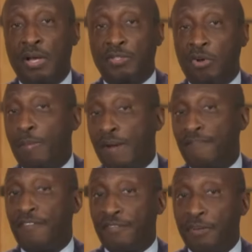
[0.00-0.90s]
So
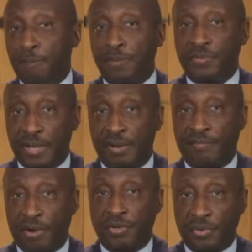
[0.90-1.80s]
about 50%
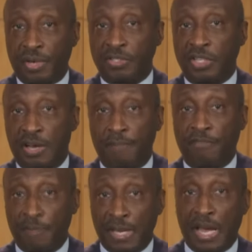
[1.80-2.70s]
of our drugs come
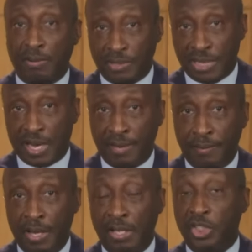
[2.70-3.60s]
from the outside,
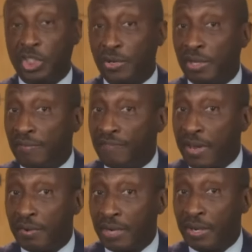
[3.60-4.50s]
generally
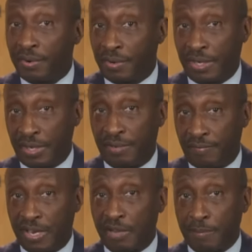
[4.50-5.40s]
very early in
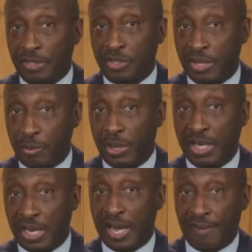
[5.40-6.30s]
development so that we
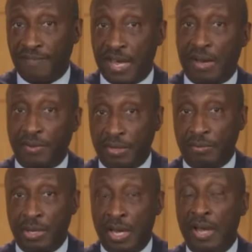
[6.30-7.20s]
can add value.